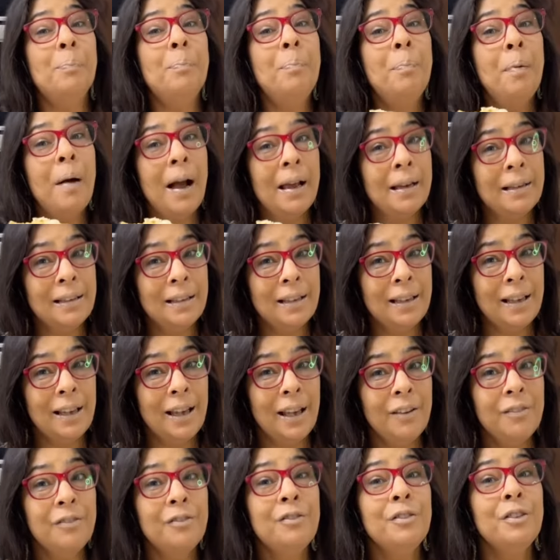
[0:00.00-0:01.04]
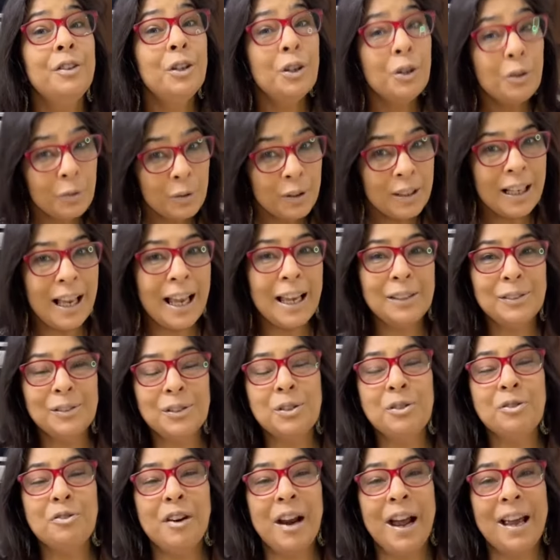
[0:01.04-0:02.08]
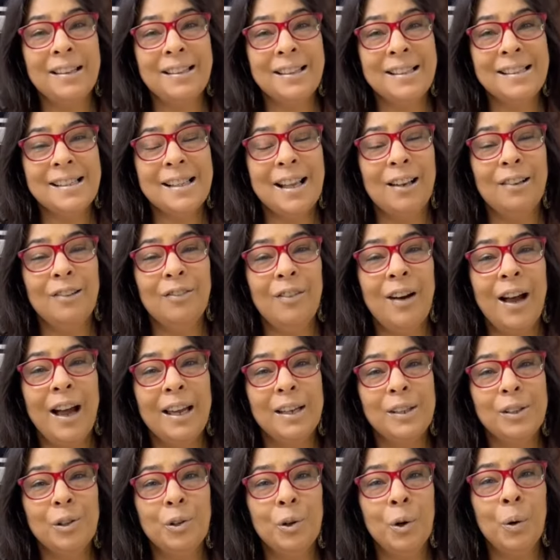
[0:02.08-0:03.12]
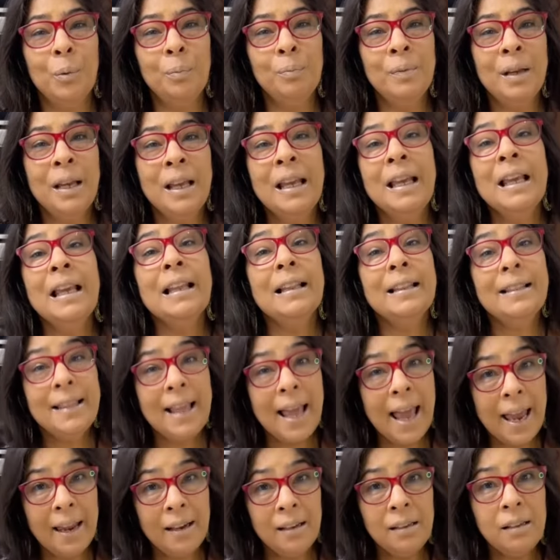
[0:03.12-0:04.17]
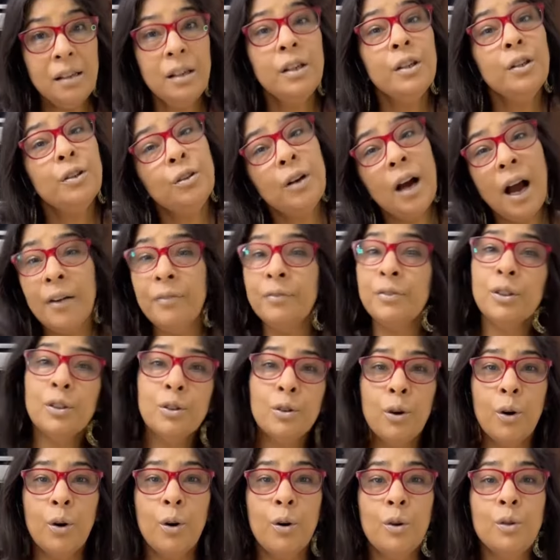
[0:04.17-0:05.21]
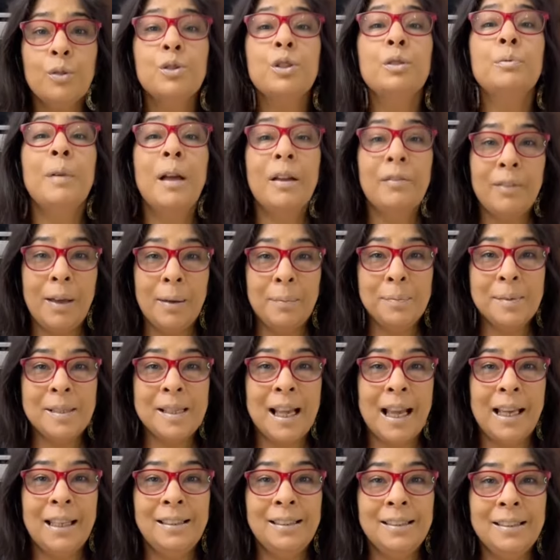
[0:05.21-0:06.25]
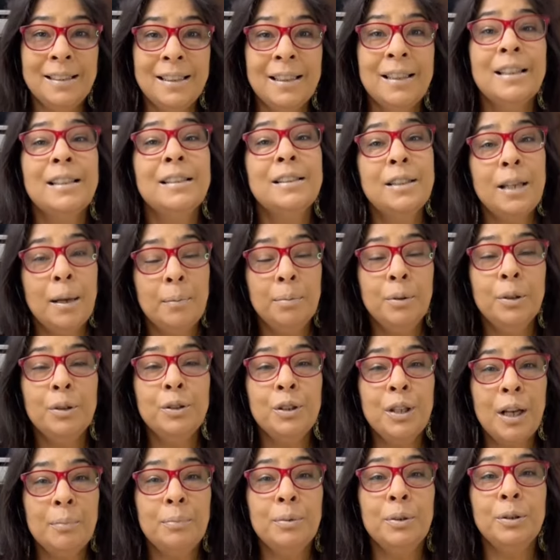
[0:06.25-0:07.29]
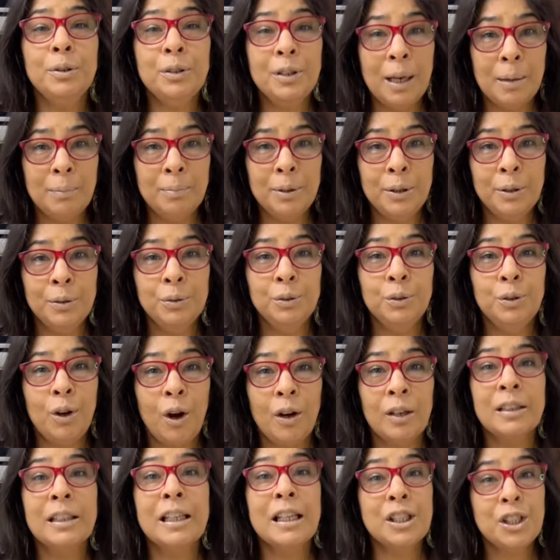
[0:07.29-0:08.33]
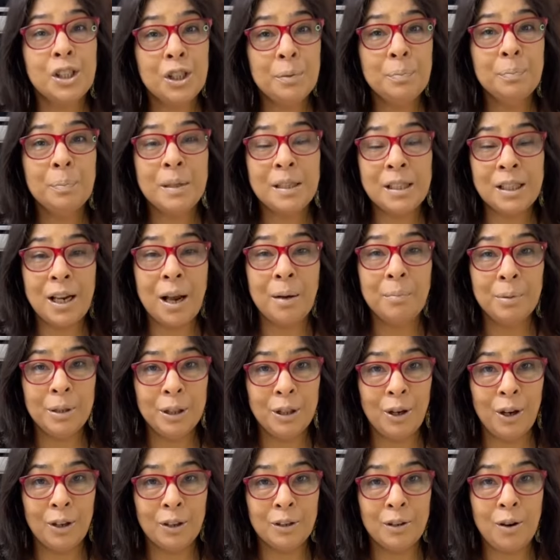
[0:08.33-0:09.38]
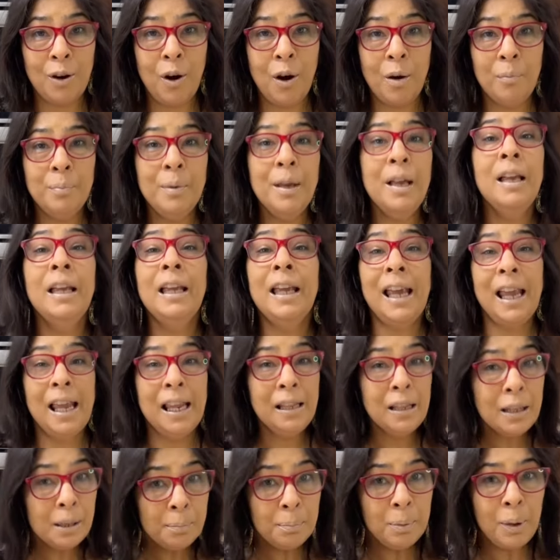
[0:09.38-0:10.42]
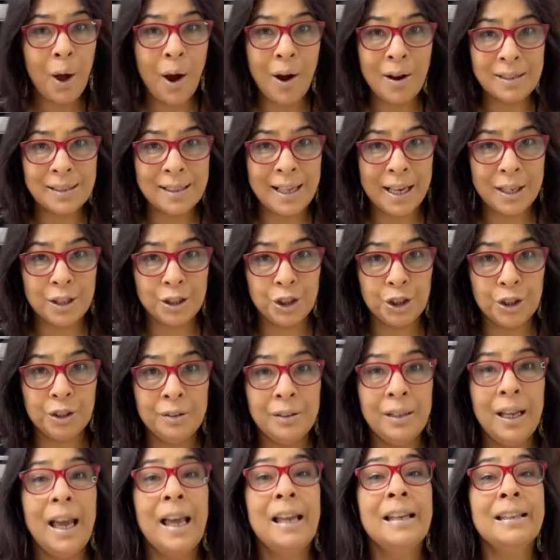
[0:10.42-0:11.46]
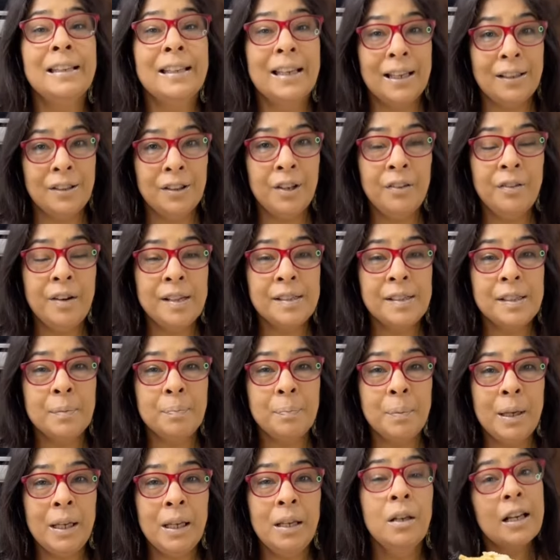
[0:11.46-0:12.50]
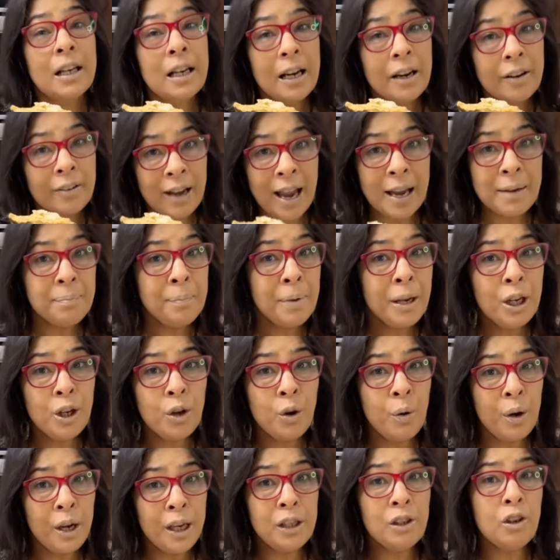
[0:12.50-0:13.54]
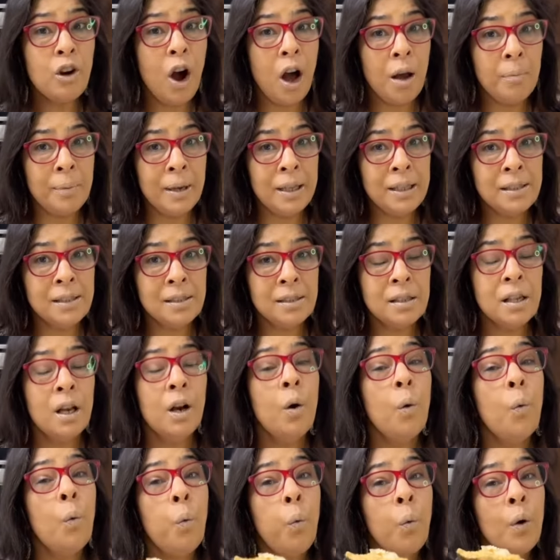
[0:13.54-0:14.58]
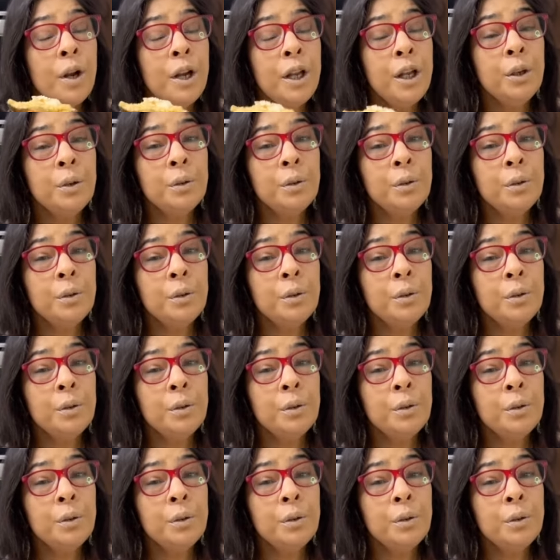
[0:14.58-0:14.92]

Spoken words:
But if you would like to try this halwa at home, then you have to go to my website www.kitchenpunjabi.com in the blog section and get the recipe. Let me know in comments, what do you